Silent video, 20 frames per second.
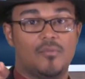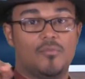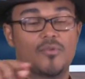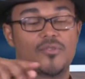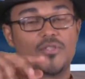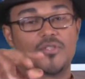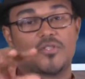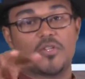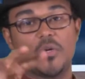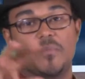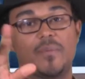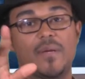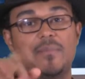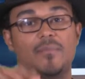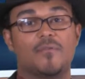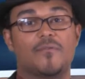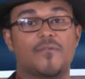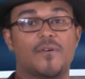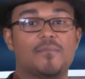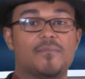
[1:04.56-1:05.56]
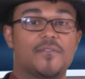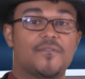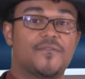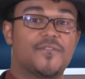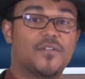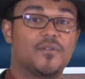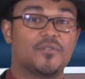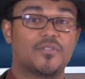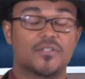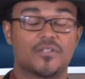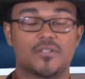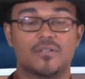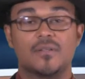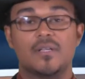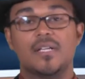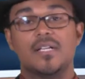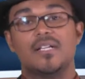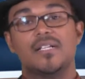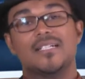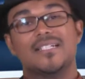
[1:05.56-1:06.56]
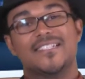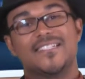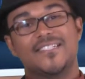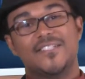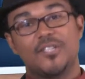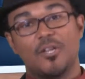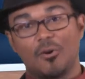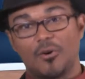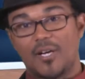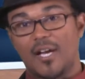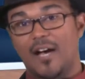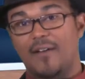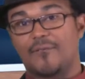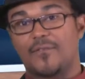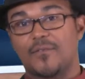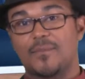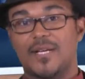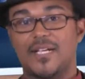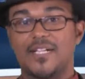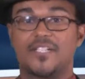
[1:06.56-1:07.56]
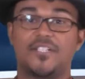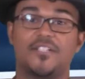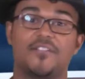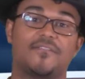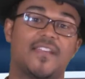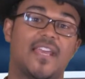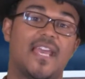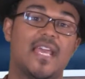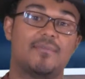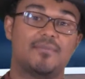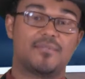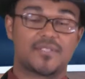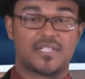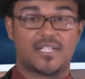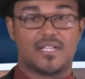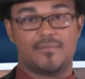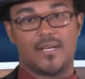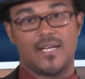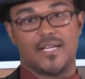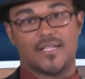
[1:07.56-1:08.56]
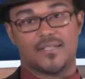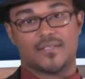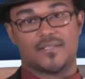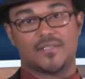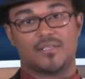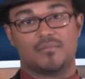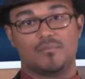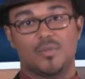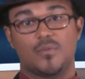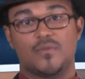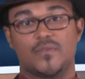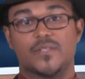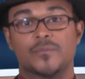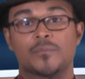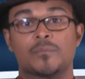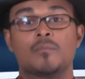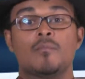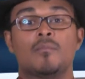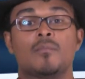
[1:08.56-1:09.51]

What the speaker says: which are two people from the future. No confirmation if Cable's going to make it into the movie.